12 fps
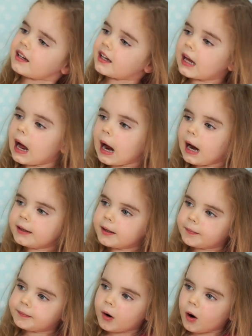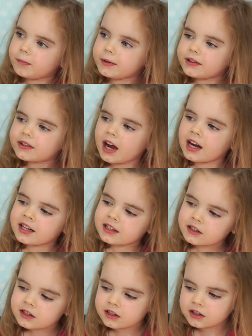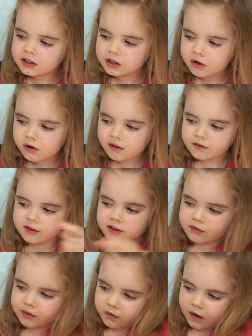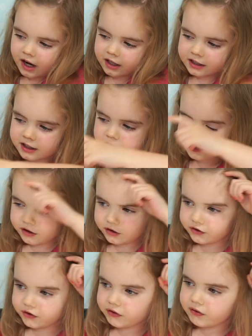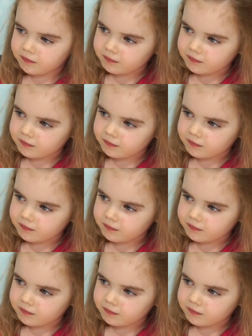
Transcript: And Bobby's kind of cute with these little high heels.